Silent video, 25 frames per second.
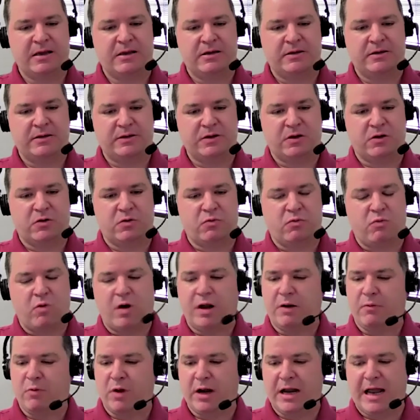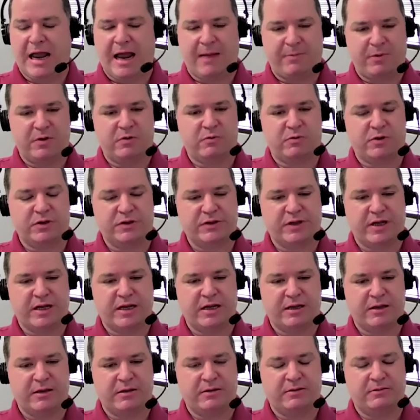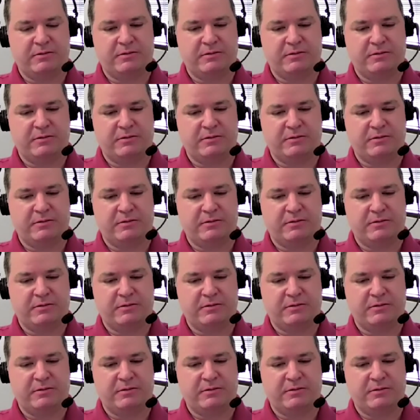So what happened was they